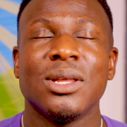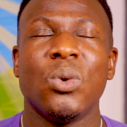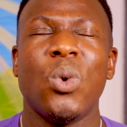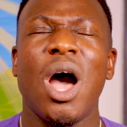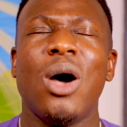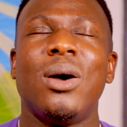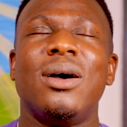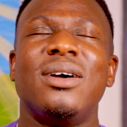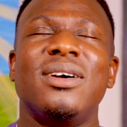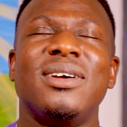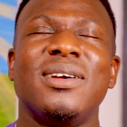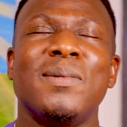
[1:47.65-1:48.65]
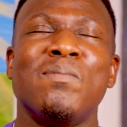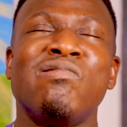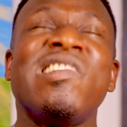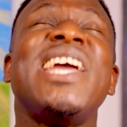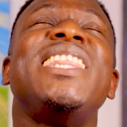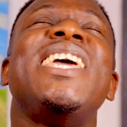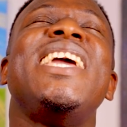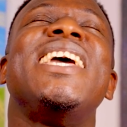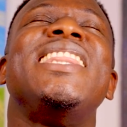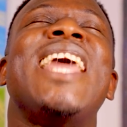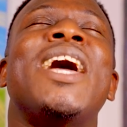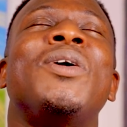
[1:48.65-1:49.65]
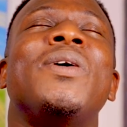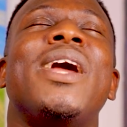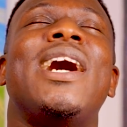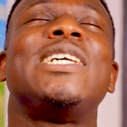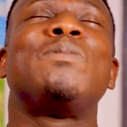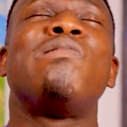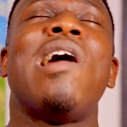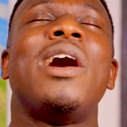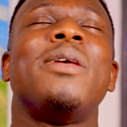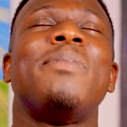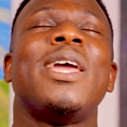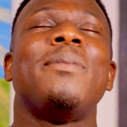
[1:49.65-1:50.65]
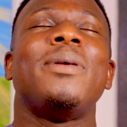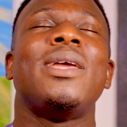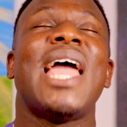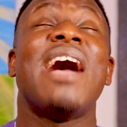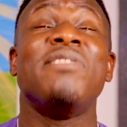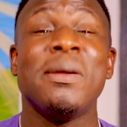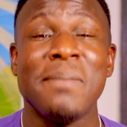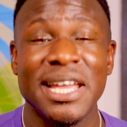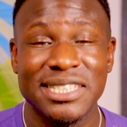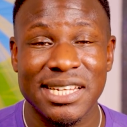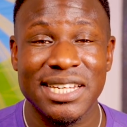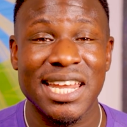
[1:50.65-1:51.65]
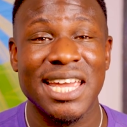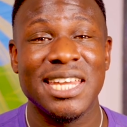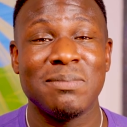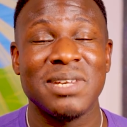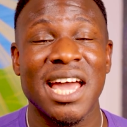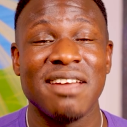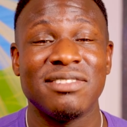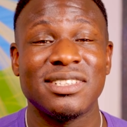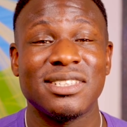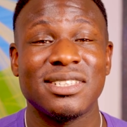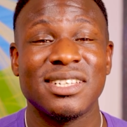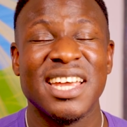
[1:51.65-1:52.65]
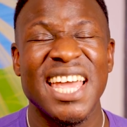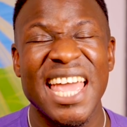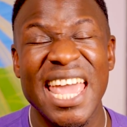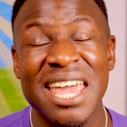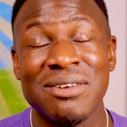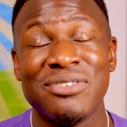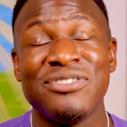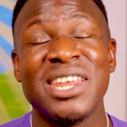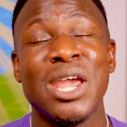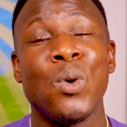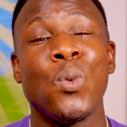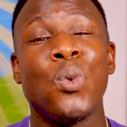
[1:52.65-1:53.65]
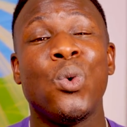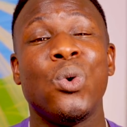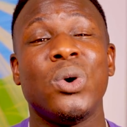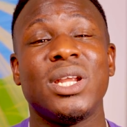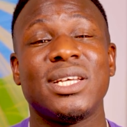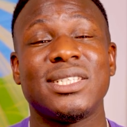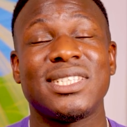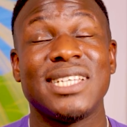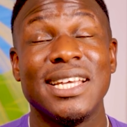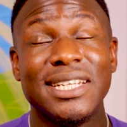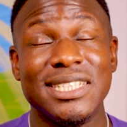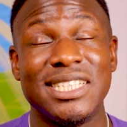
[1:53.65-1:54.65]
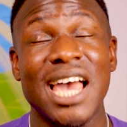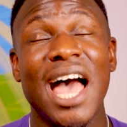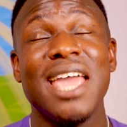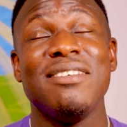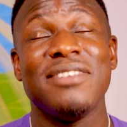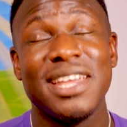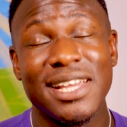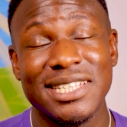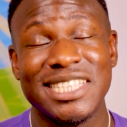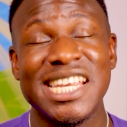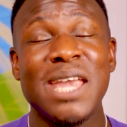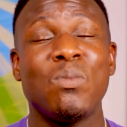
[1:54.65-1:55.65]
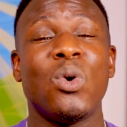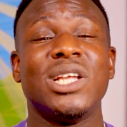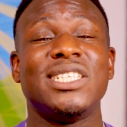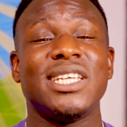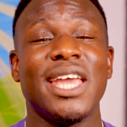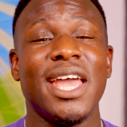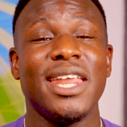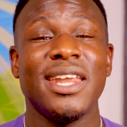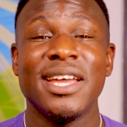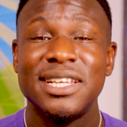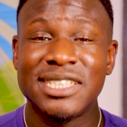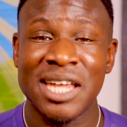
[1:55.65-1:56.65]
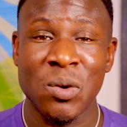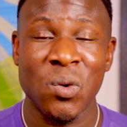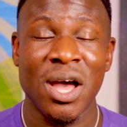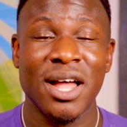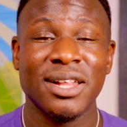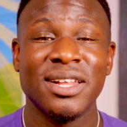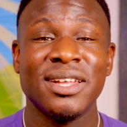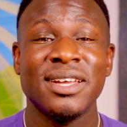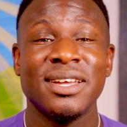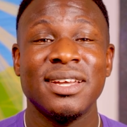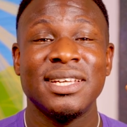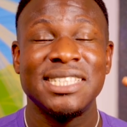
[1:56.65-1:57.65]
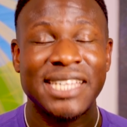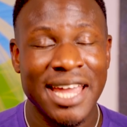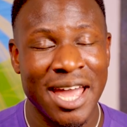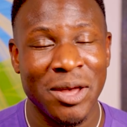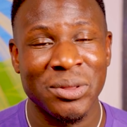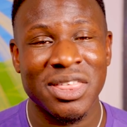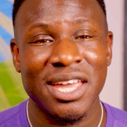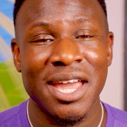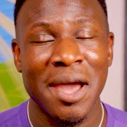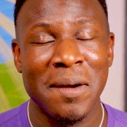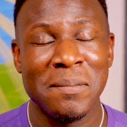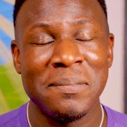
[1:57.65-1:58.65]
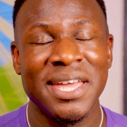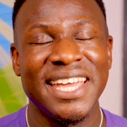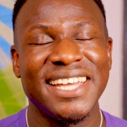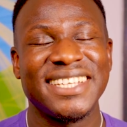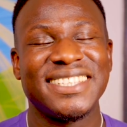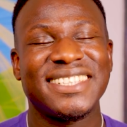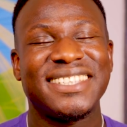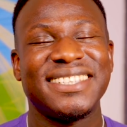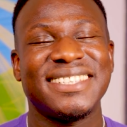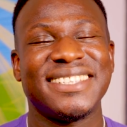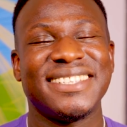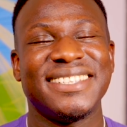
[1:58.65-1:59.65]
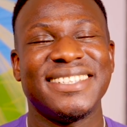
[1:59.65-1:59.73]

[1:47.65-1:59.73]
woo, breathing in that good ass prana, baby. Have an amazing day, deep divers. Infinite Waters, diving deep once again. Stay well, stay healthy. Peace.